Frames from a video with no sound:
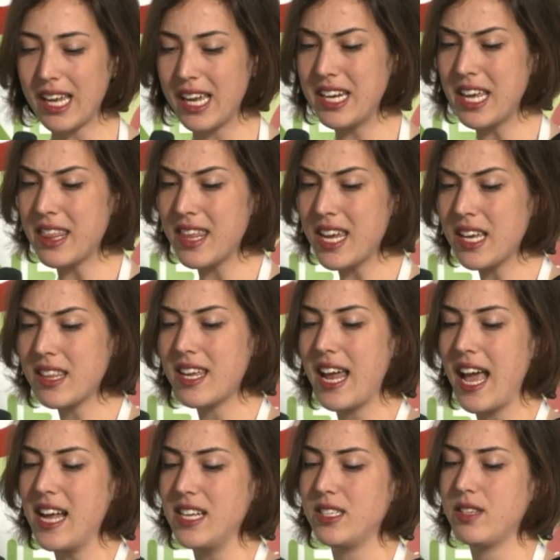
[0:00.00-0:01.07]
And I think that
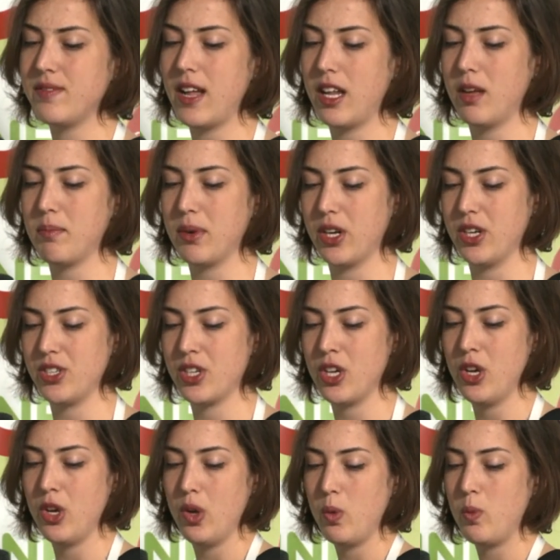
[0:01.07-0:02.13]
as developers,
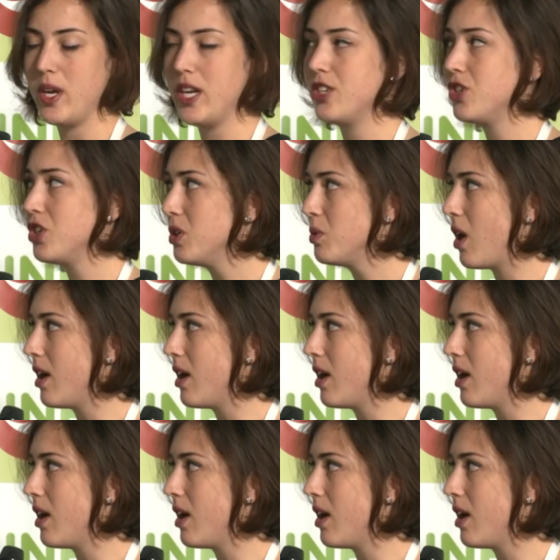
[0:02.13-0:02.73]
we too